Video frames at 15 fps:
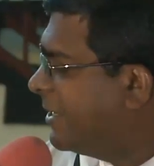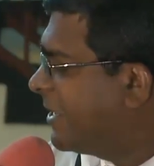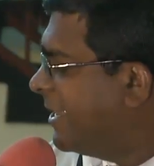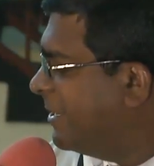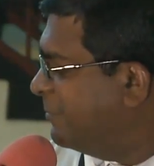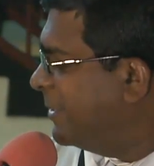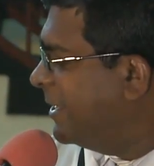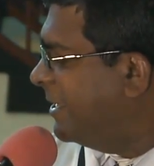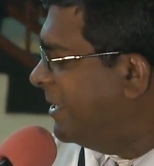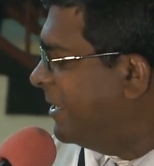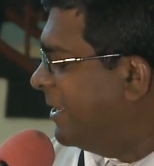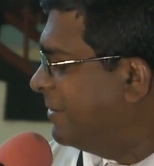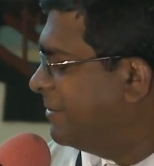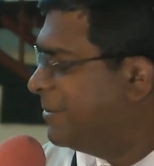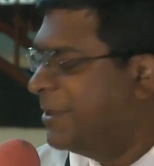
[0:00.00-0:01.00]
that I'll be
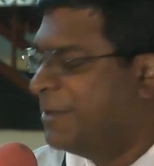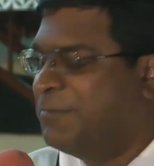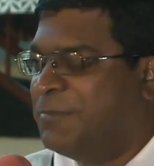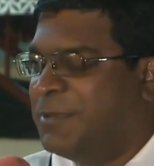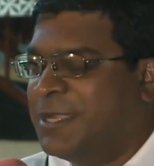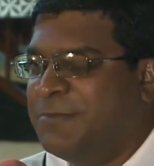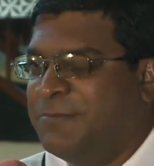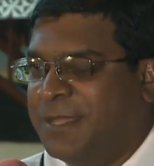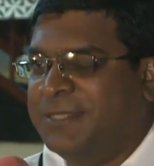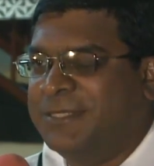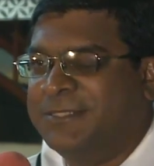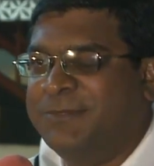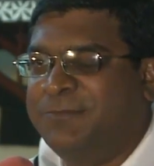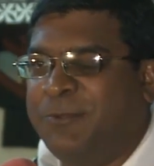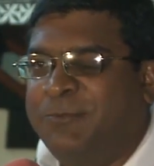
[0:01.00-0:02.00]
here, pretty
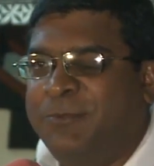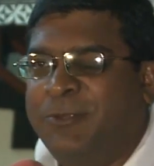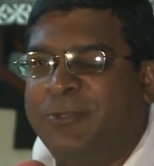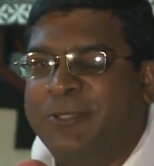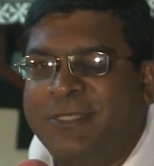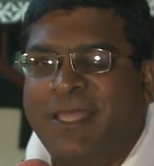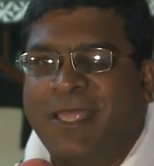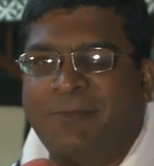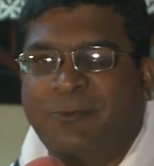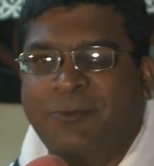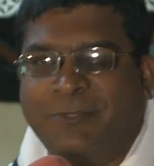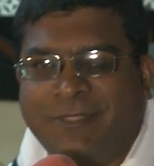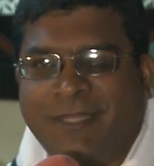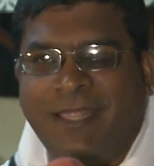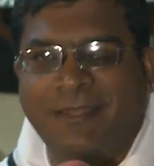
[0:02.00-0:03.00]
much probably on time
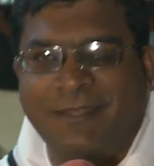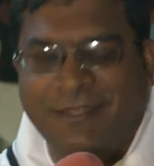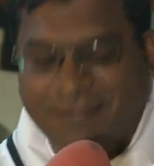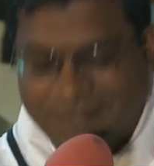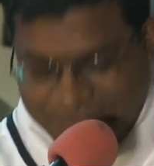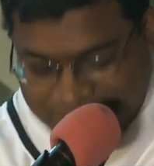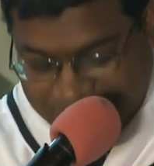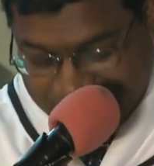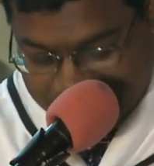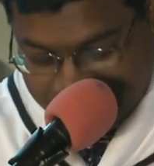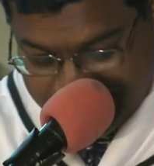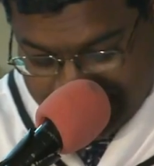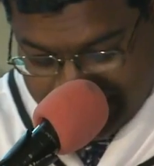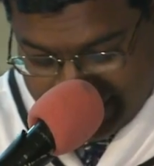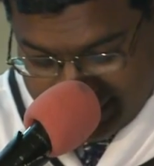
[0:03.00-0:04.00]
or slightly
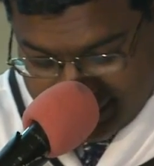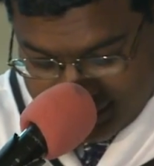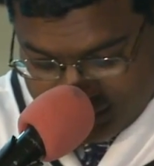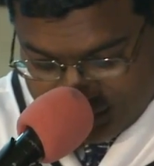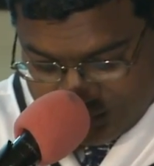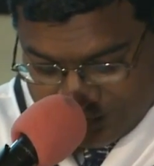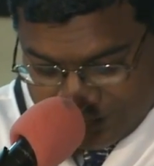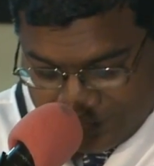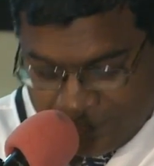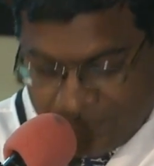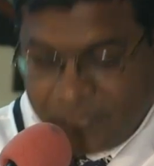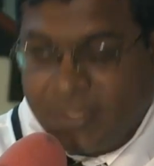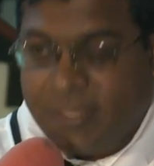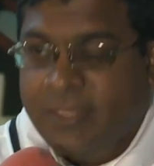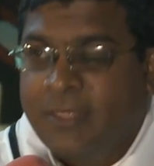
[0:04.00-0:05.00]
delayed. Ladies
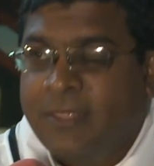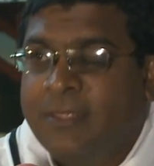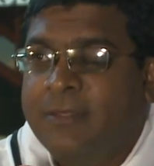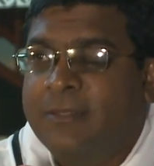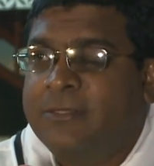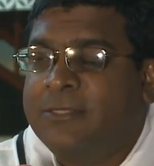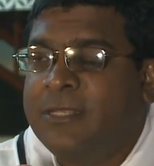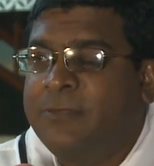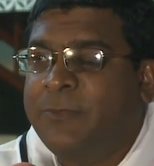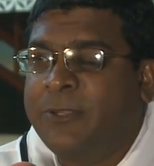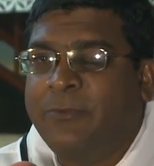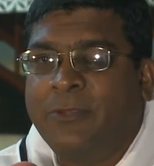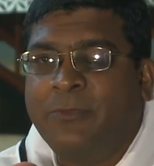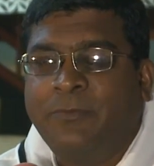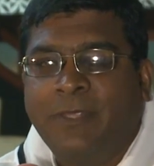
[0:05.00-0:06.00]
and gentlemen,
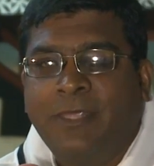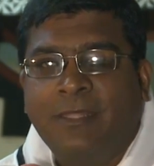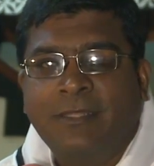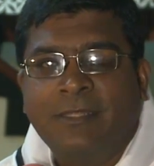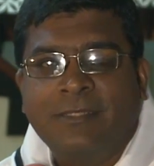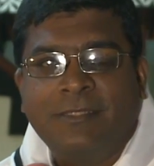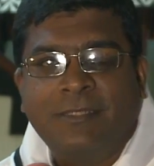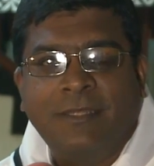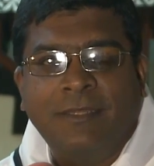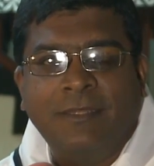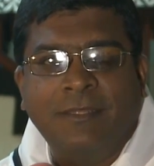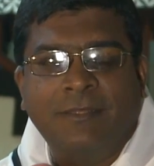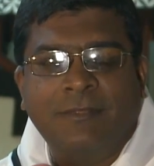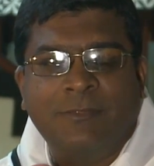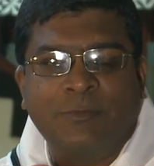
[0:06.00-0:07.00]
I want to begin this
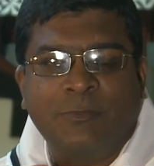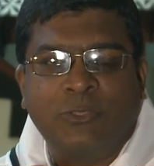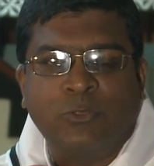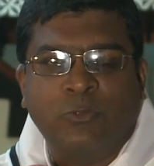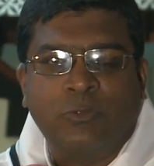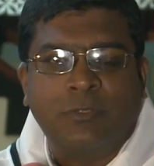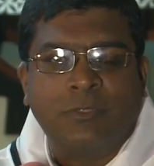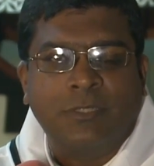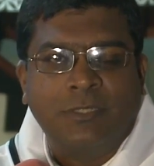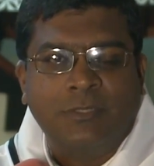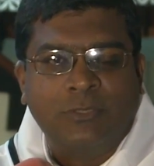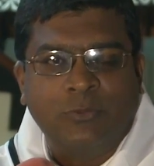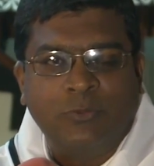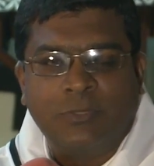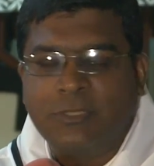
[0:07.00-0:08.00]

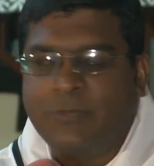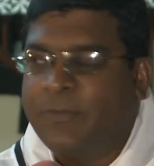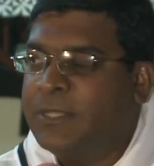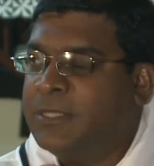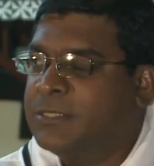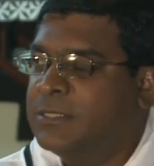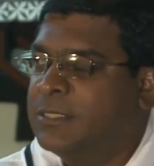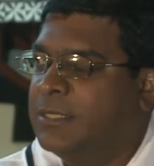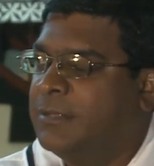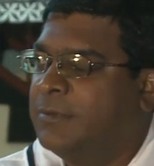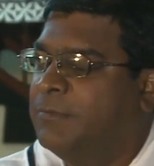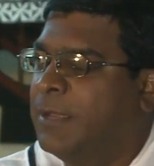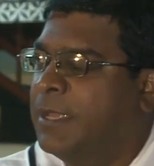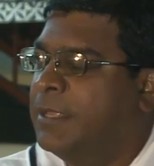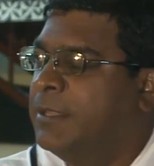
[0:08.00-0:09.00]
short speech
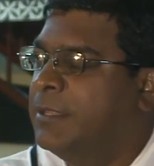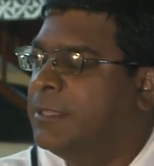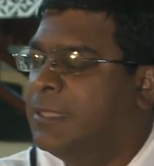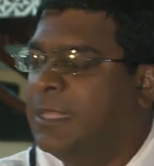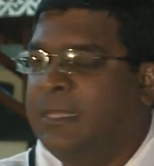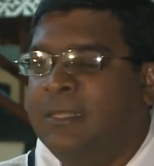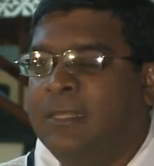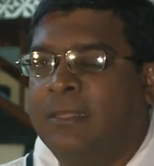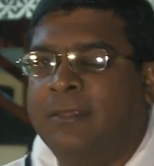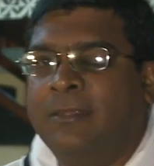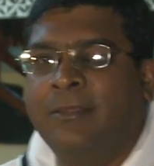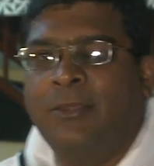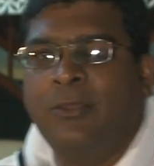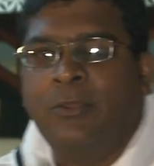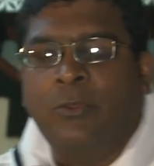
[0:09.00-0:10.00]
by
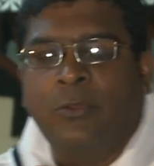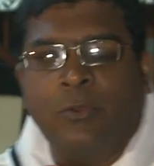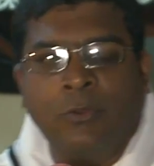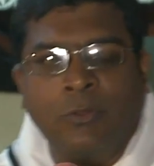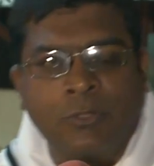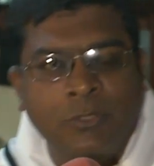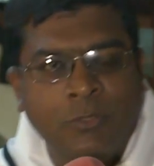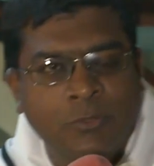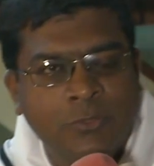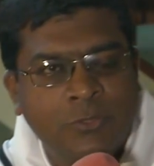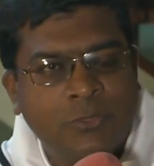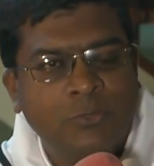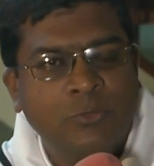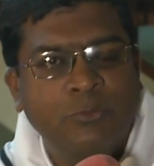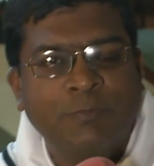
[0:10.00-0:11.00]
thanking all
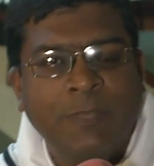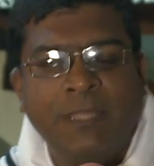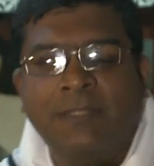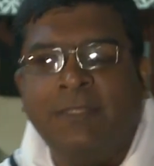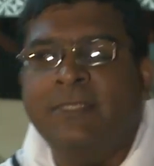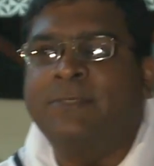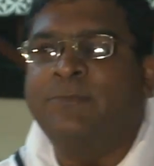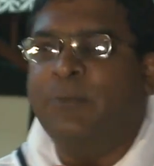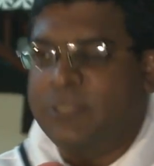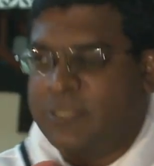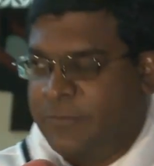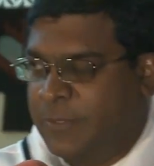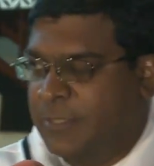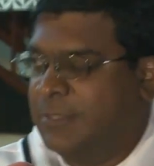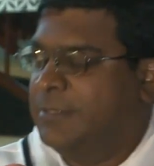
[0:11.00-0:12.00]
those who made this
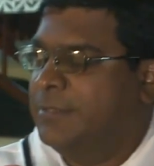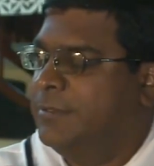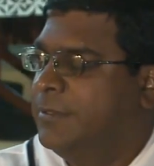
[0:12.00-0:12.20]
possible,